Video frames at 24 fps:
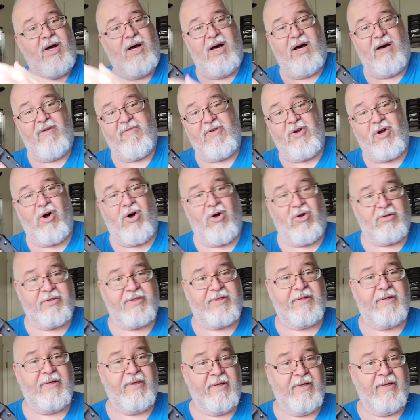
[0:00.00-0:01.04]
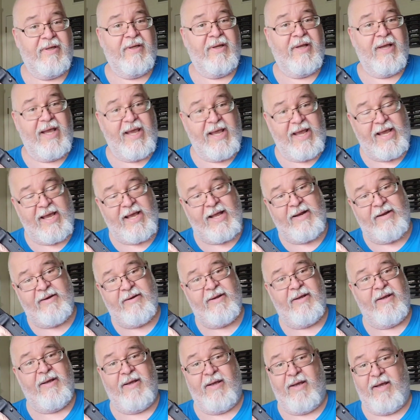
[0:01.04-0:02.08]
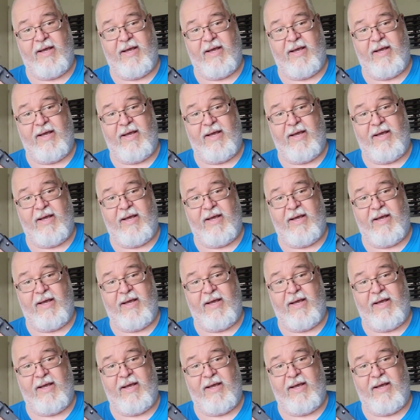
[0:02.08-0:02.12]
of cult and